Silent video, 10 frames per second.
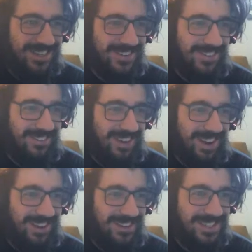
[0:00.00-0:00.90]
remember
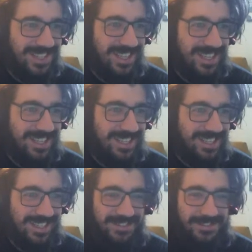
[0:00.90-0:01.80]
how I was like
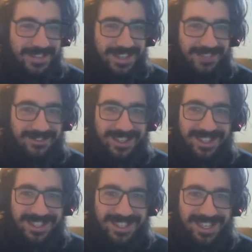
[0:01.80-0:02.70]
fucking real
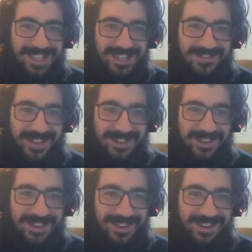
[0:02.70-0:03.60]
excited about
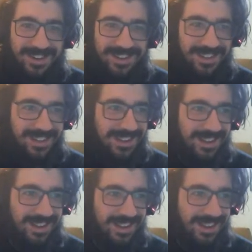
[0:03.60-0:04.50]

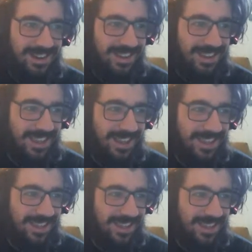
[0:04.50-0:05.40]
uh,
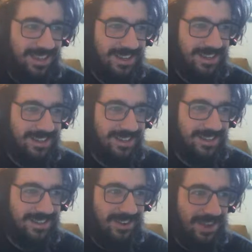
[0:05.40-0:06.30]
getting
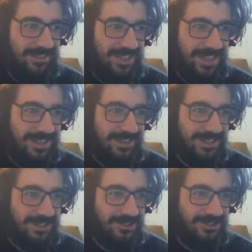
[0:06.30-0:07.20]
everything under
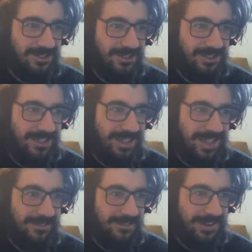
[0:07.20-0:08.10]
control and
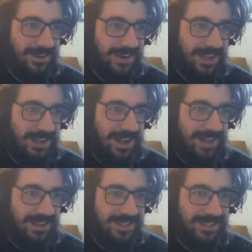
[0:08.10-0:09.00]
like figuring out how
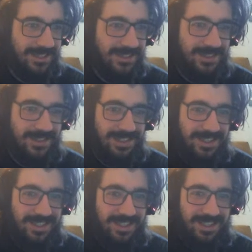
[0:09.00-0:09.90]
to do.
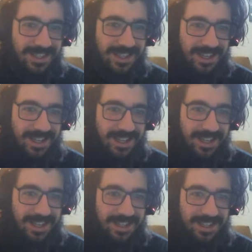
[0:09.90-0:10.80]

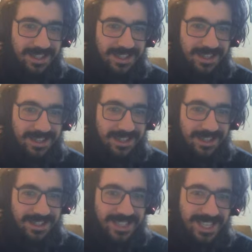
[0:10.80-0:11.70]
Uh,
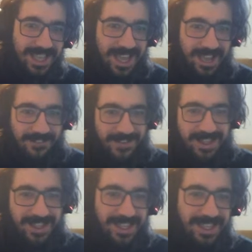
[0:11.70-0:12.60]
I was like, yeah, I
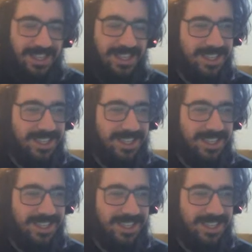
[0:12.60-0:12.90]
finally,